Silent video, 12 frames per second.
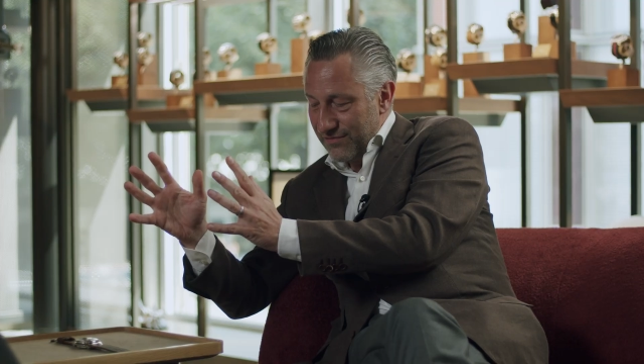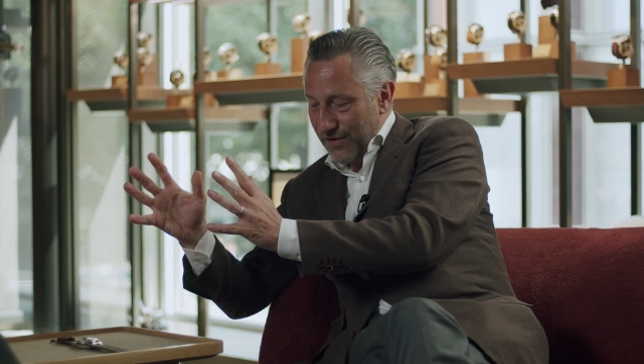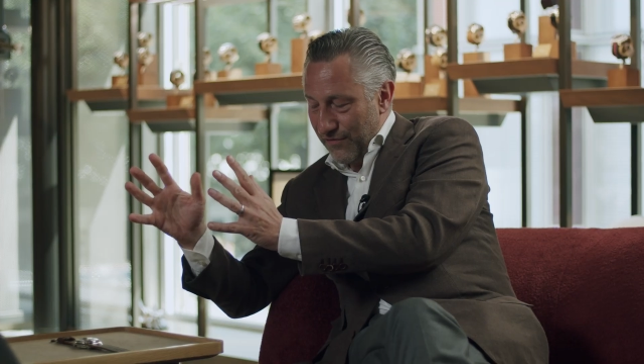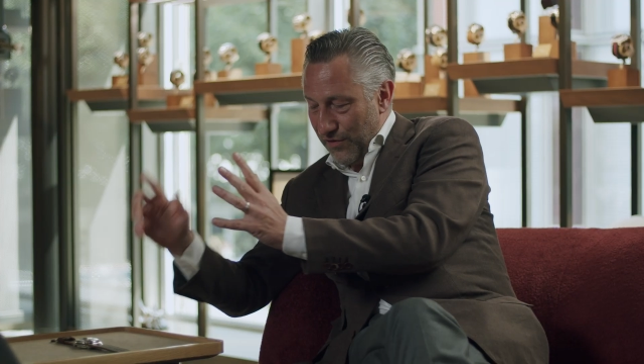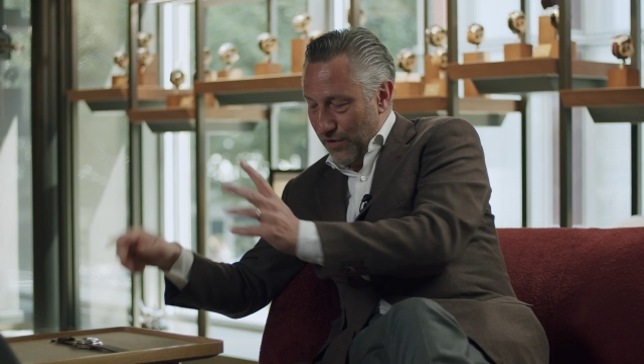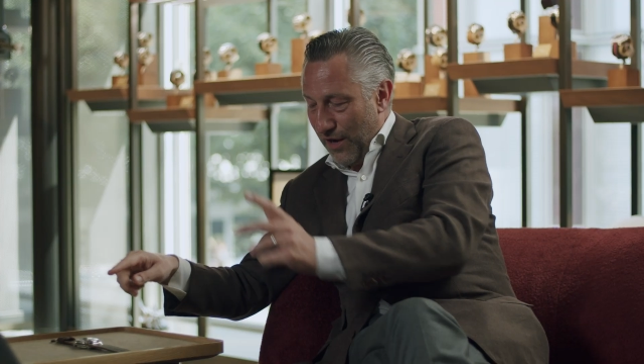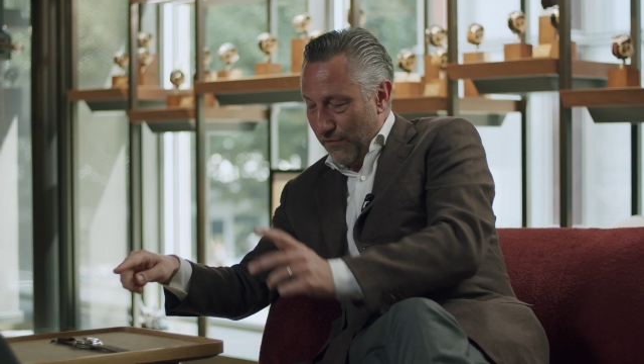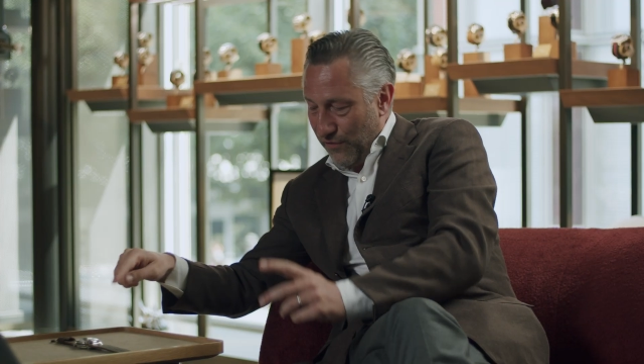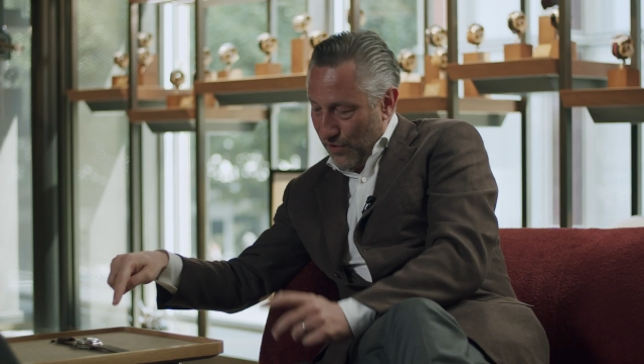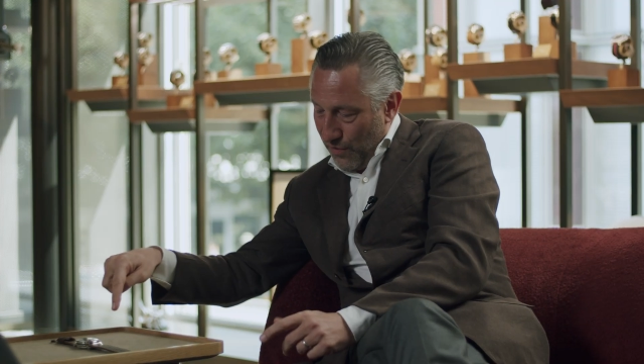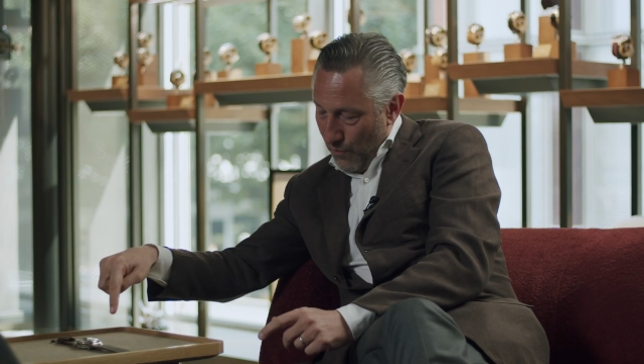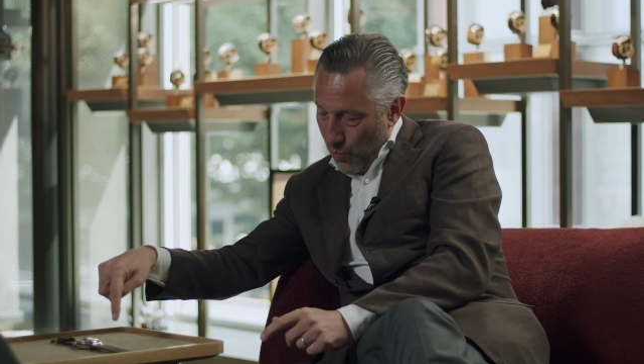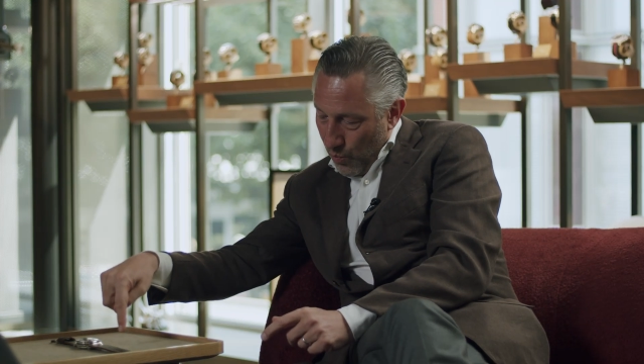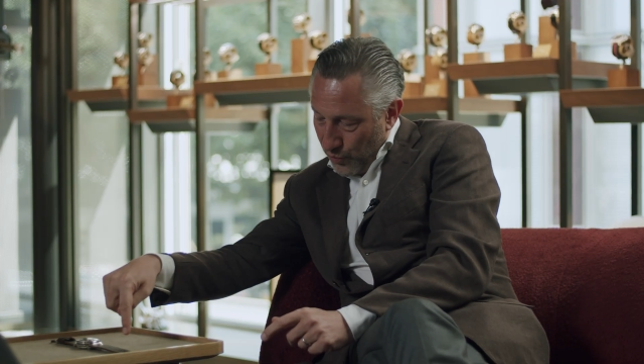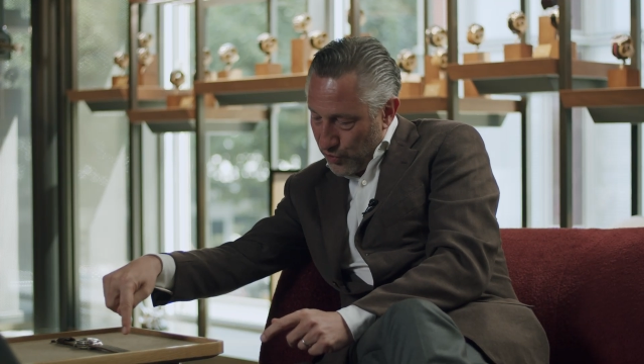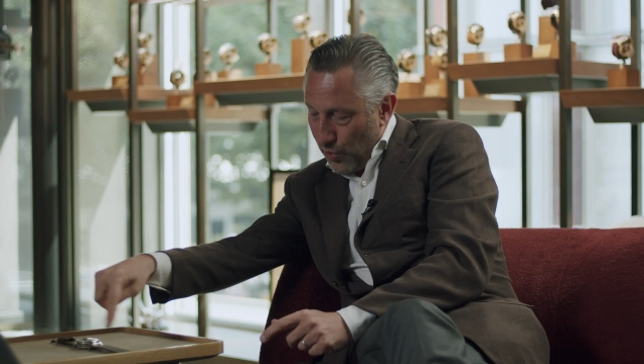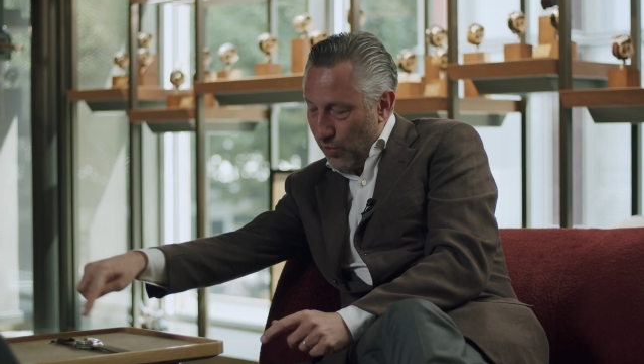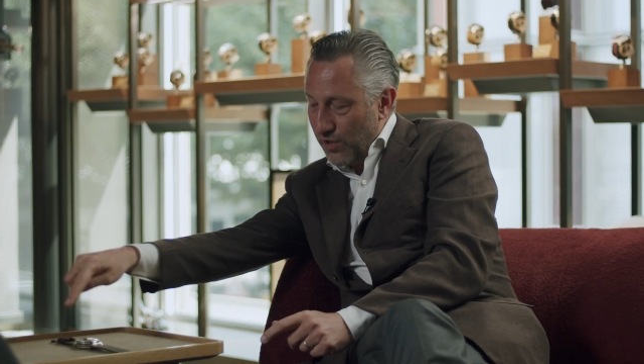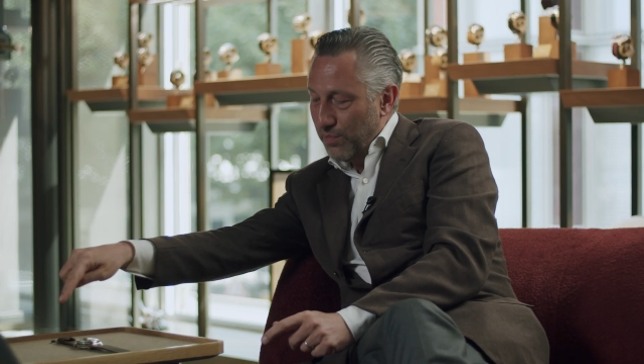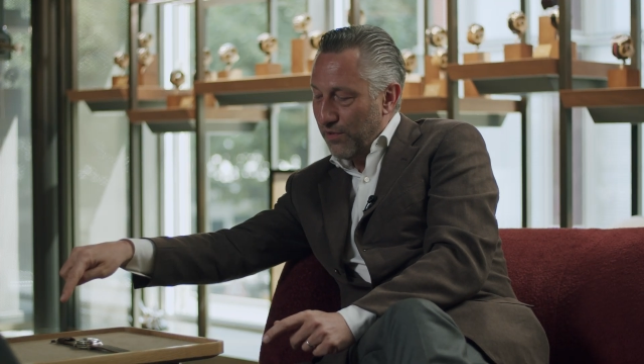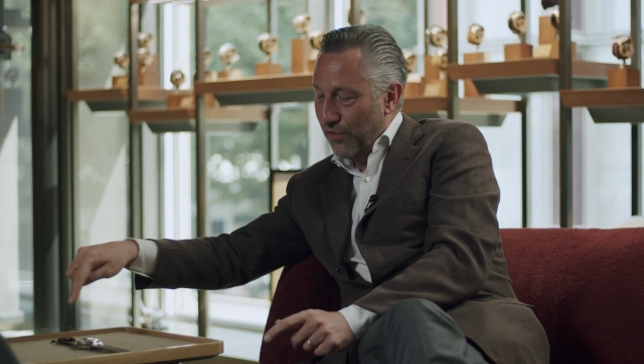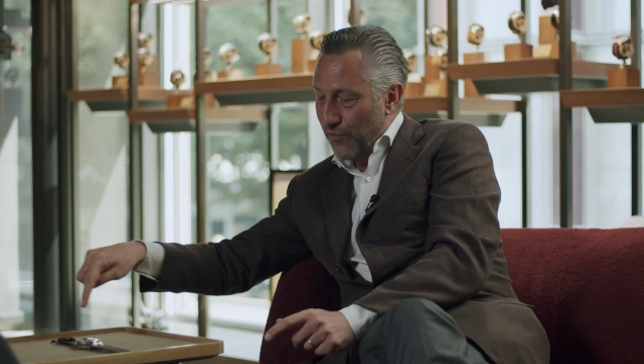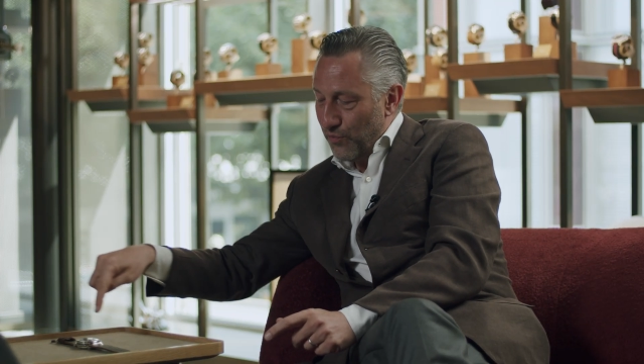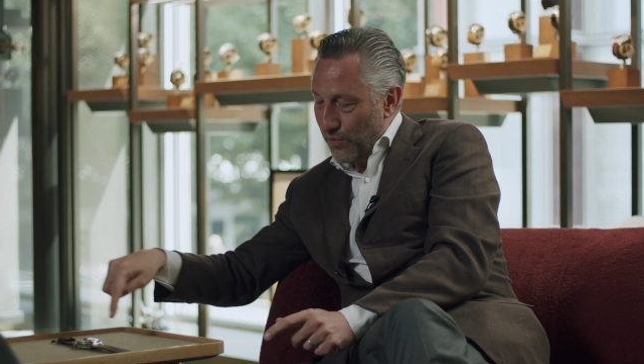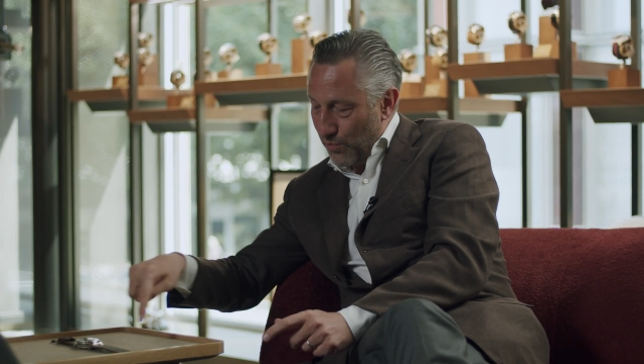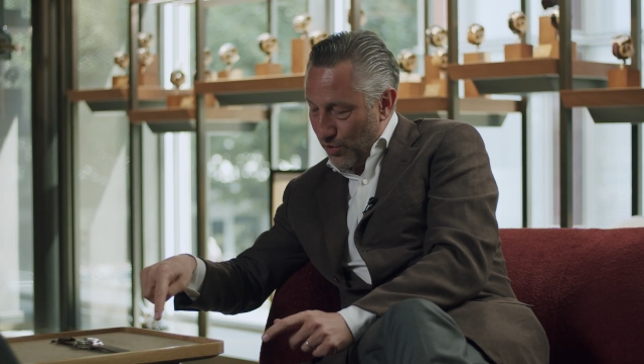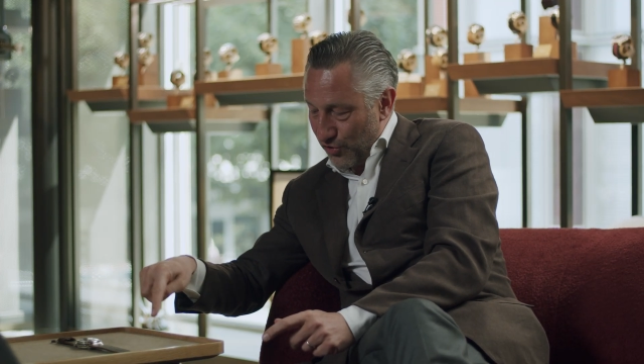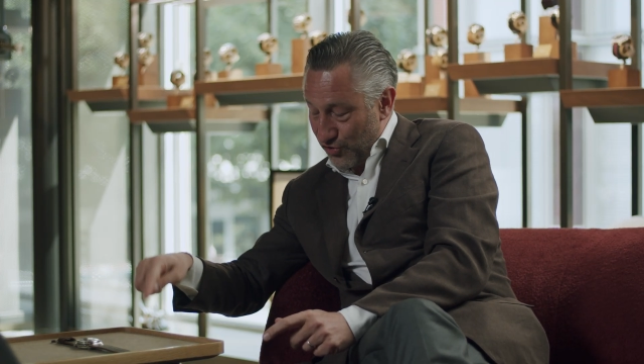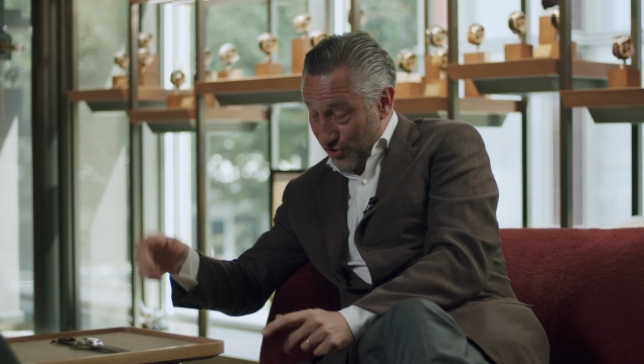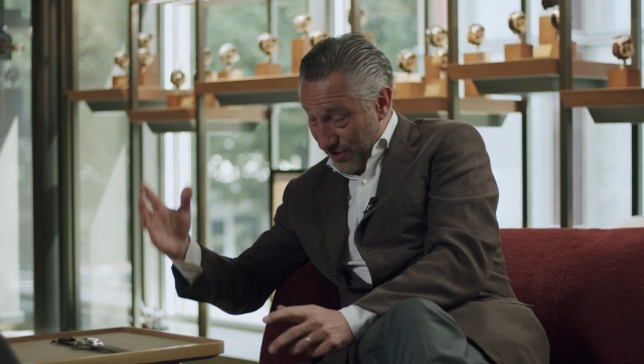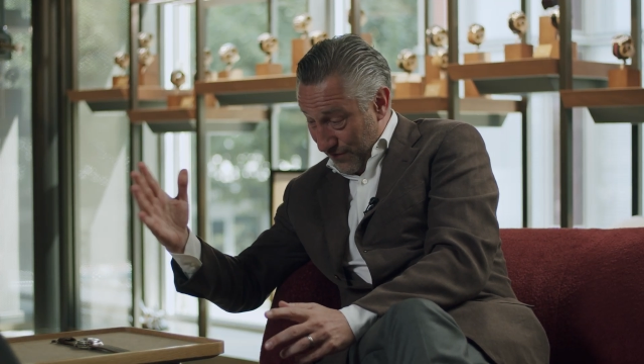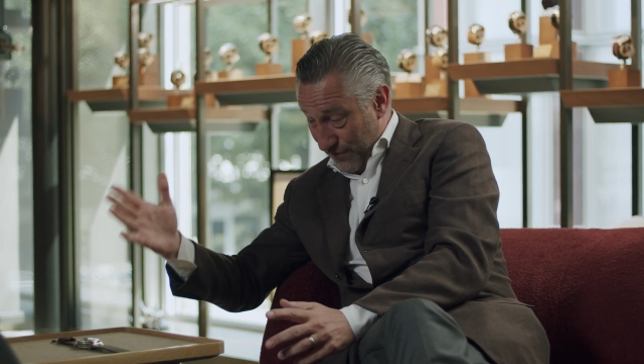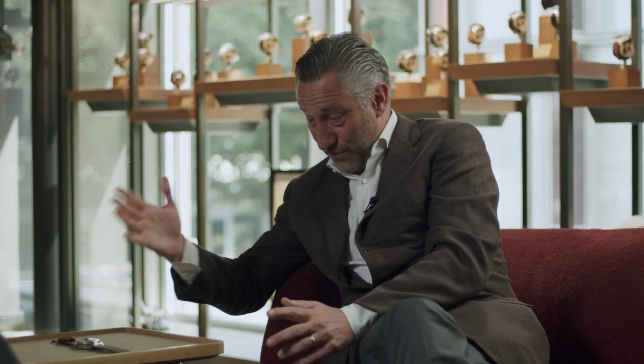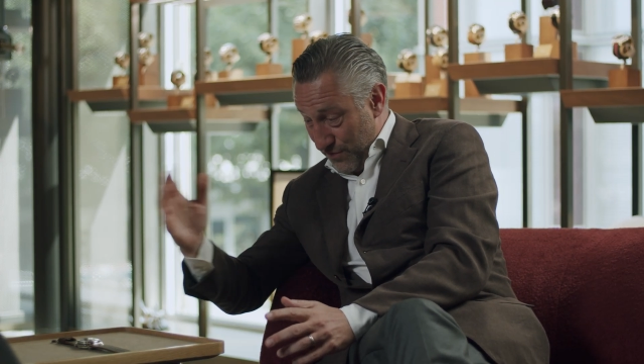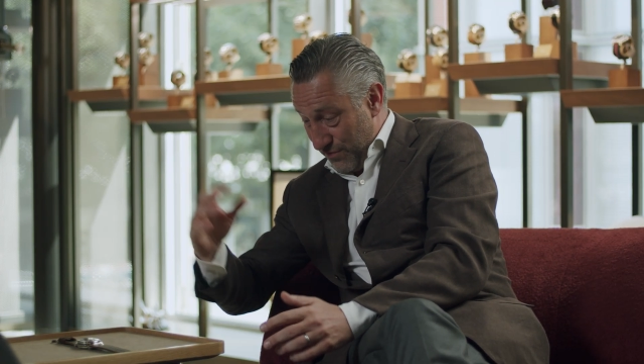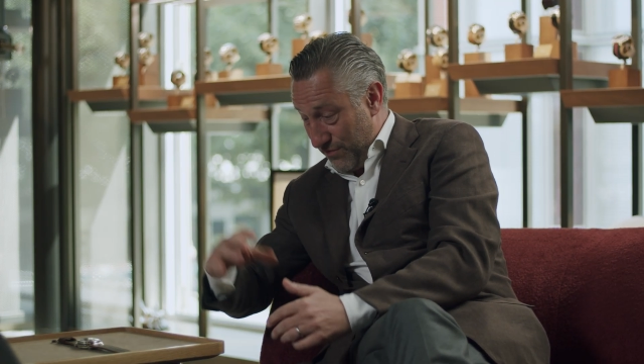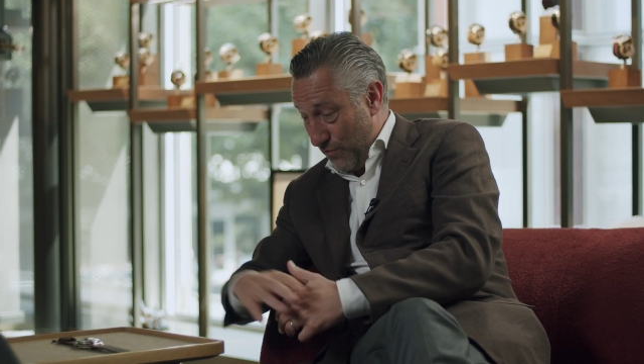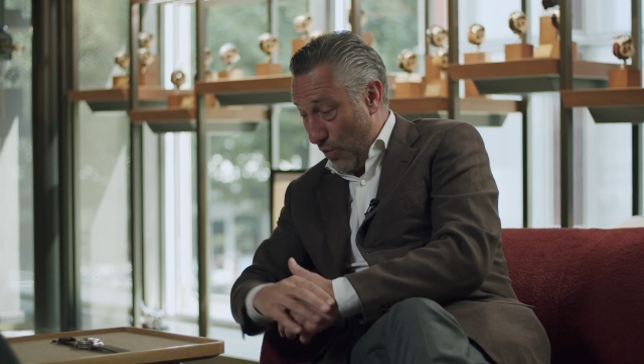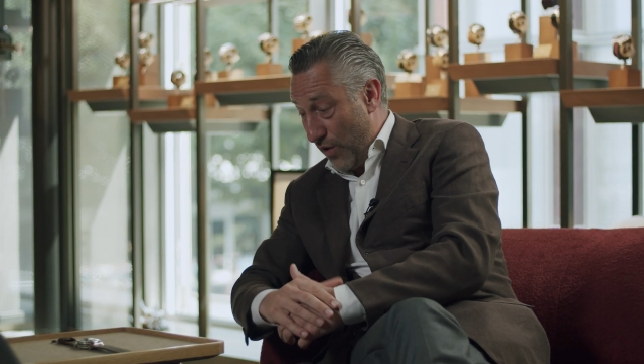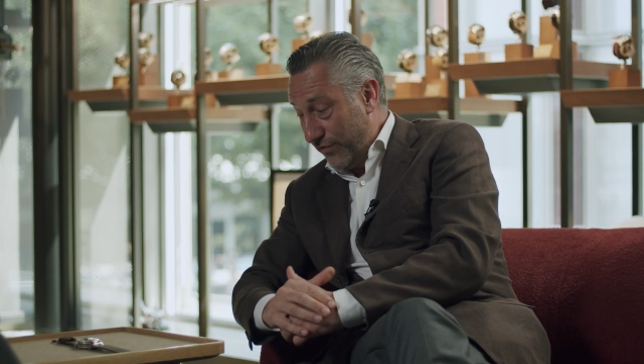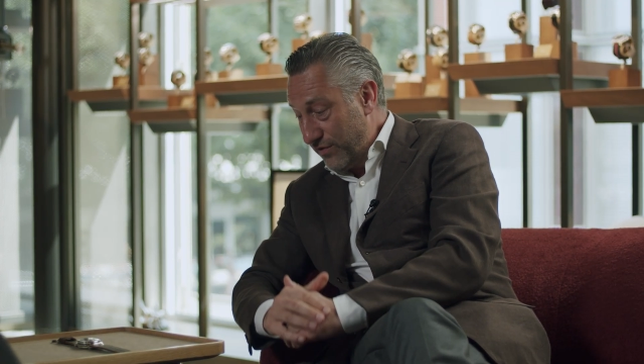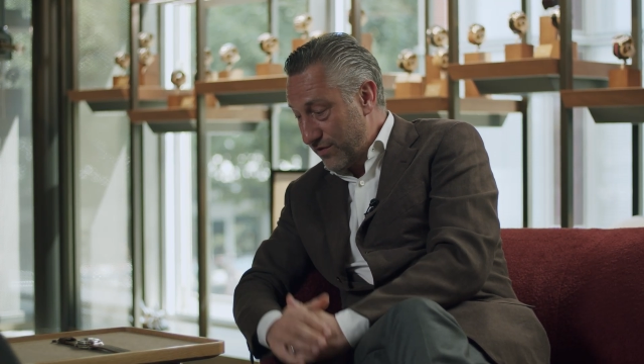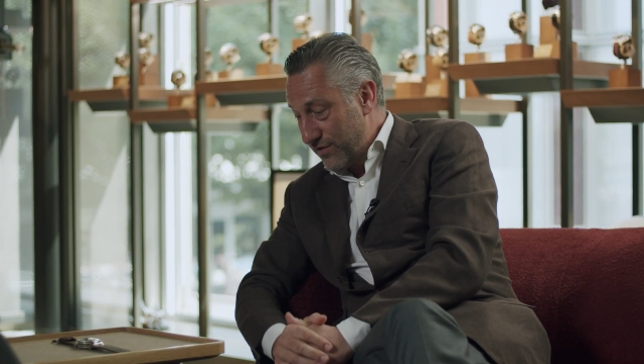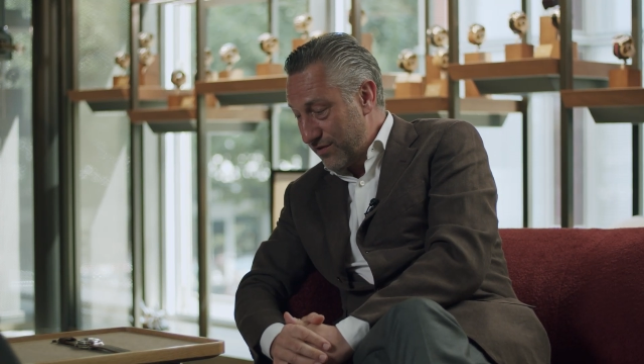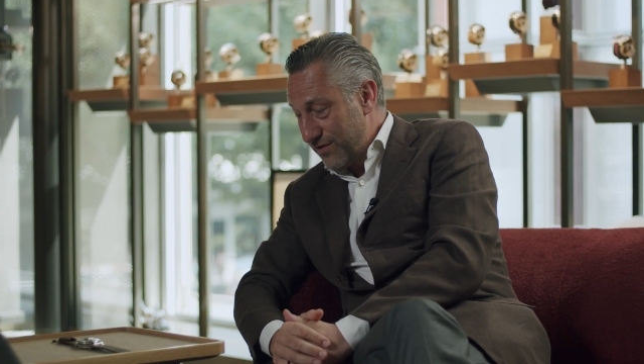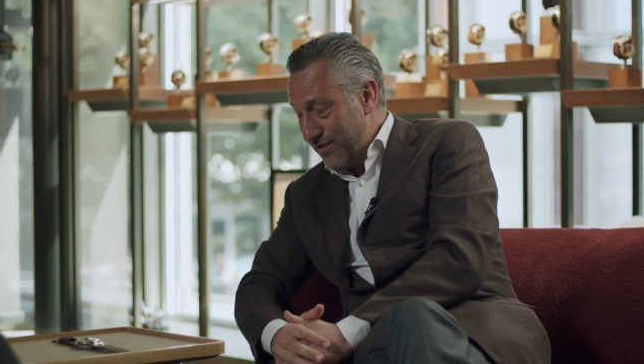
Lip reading: if you talk me through the watch if you want,